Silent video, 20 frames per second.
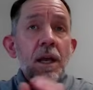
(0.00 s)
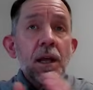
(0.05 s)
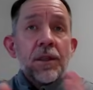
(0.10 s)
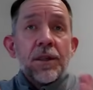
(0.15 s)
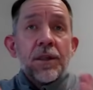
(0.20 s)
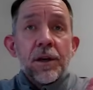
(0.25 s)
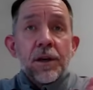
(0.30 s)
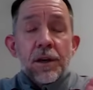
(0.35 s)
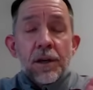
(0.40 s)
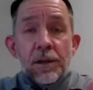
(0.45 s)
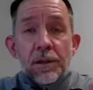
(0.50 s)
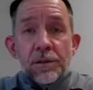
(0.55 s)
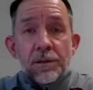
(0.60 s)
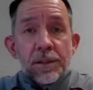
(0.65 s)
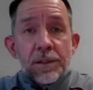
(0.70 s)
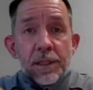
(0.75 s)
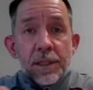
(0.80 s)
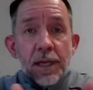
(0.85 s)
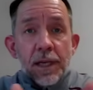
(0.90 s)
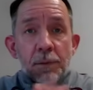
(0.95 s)

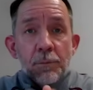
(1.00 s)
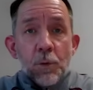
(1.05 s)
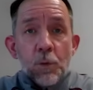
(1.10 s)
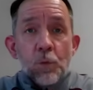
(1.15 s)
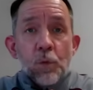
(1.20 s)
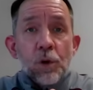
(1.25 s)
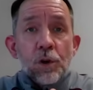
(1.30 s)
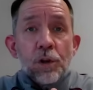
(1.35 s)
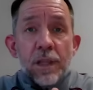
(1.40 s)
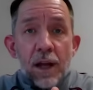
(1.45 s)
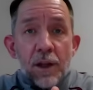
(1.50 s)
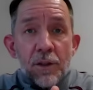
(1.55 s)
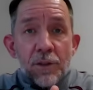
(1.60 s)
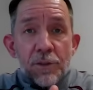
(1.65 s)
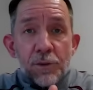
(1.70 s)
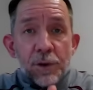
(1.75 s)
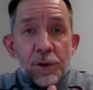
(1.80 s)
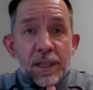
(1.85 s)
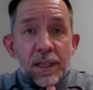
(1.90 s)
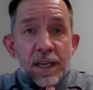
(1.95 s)
World Health
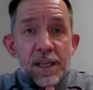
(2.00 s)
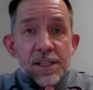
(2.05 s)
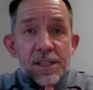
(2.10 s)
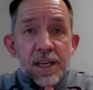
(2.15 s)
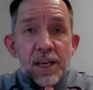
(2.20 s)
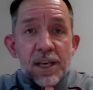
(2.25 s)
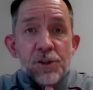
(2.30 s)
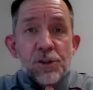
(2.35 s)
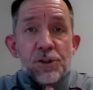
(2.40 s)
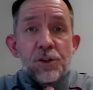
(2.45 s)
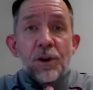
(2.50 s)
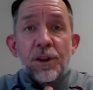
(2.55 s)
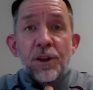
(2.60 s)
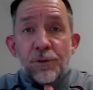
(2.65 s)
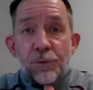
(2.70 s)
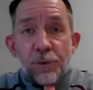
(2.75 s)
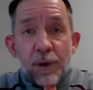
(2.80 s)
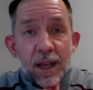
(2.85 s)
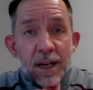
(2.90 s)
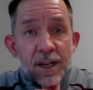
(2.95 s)
Organization,
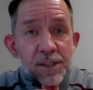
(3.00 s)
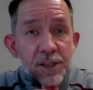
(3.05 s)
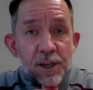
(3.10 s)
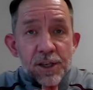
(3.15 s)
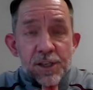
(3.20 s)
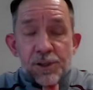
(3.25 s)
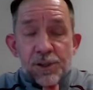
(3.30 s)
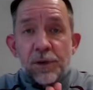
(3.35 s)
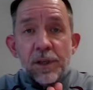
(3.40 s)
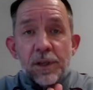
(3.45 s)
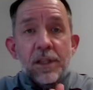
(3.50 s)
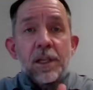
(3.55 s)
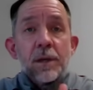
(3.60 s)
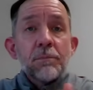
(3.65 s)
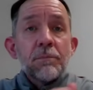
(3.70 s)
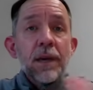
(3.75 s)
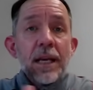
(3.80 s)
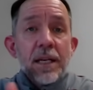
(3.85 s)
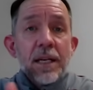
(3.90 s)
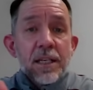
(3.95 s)
Arthritis Australia.
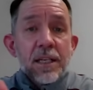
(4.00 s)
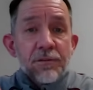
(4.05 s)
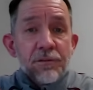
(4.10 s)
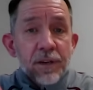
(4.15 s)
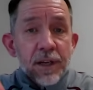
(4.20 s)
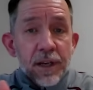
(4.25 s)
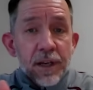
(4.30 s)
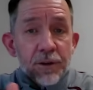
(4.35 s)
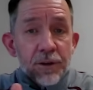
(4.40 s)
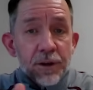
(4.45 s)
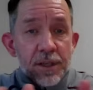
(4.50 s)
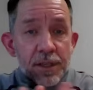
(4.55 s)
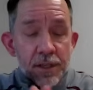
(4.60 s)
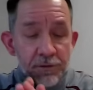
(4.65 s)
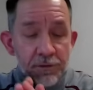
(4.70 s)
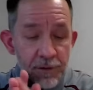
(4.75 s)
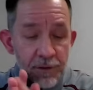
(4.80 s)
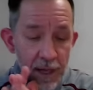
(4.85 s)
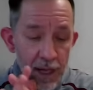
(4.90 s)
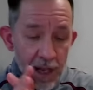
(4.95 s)
Many different areas
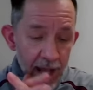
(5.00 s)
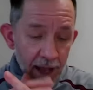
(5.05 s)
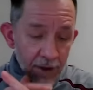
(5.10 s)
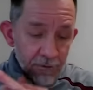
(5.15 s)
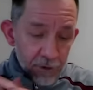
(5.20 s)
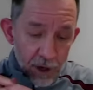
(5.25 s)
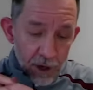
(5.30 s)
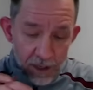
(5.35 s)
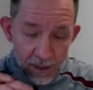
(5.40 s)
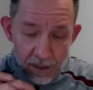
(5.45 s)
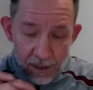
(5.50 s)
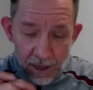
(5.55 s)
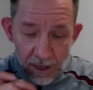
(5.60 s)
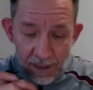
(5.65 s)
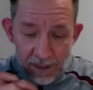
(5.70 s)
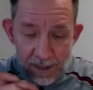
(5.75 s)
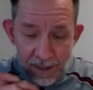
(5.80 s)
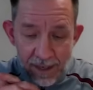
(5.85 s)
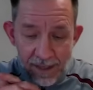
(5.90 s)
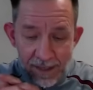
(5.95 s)
have got
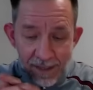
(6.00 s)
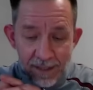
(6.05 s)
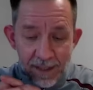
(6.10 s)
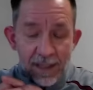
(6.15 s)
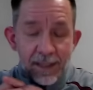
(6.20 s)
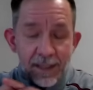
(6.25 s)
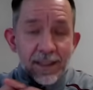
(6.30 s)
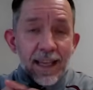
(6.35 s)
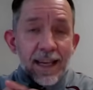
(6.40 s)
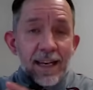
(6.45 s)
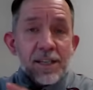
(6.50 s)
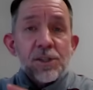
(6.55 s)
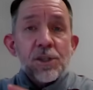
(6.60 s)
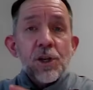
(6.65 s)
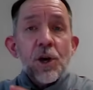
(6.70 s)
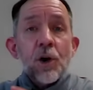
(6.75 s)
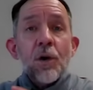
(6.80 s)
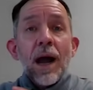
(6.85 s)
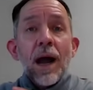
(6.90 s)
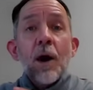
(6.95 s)
guidelines, and they let us
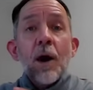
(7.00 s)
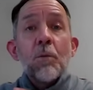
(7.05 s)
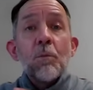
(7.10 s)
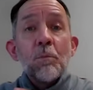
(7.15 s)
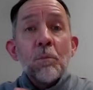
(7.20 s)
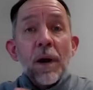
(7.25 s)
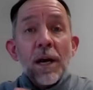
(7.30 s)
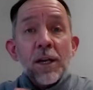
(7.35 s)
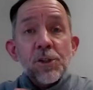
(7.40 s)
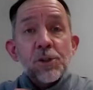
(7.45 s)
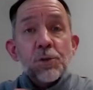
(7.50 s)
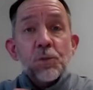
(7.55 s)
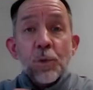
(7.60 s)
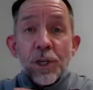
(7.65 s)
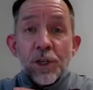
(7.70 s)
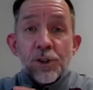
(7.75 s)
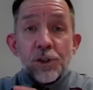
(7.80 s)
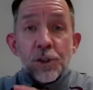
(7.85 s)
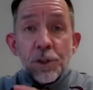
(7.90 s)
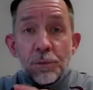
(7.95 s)
know how much we
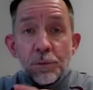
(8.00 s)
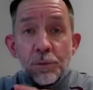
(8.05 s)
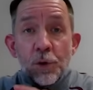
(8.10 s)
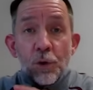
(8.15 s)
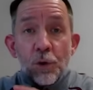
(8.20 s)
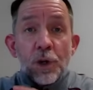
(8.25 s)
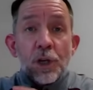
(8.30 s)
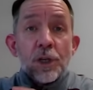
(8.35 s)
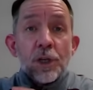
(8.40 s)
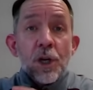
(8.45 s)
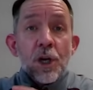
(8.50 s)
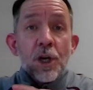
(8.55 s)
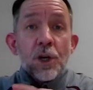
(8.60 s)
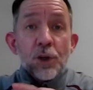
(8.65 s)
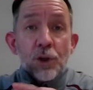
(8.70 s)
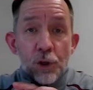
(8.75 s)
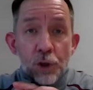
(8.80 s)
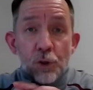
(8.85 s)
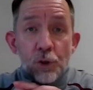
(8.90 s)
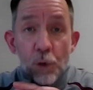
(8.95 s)
should or
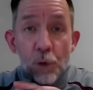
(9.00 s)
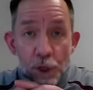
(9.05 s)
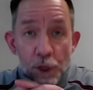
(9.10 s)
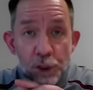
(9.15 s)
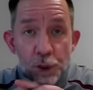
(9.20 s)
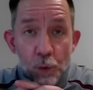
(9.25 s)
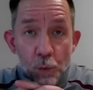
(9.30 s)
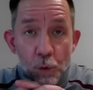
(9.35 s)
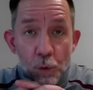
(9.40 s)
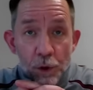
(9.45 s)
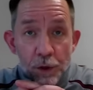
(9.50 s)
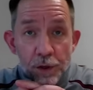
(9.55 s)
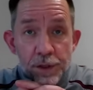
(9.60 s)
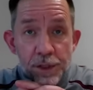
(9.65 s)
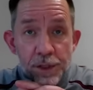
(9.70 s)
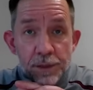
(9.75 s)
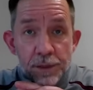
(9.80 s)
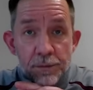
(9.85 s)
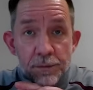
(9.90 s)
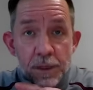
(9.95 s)
could work
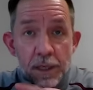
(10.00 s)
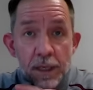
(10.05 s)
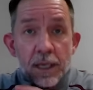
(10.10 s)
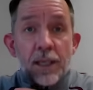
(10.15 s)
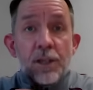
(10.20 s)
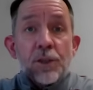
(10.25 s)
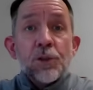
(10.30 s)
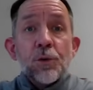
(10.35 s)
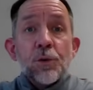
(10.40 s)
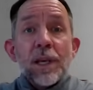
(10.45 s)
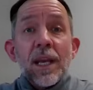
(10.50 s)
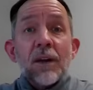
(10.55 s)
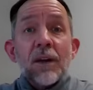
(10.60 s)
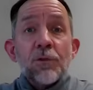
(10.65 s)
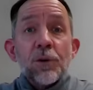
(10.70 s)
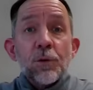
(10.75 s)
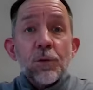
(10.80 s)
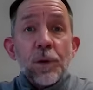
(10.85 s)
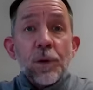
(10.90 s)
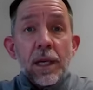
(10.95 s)
towards in doing
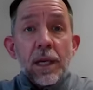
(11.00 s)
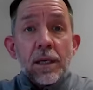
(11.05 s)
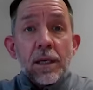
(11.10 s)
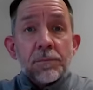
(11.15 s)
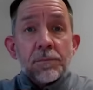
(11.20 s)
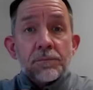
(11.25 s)
every week.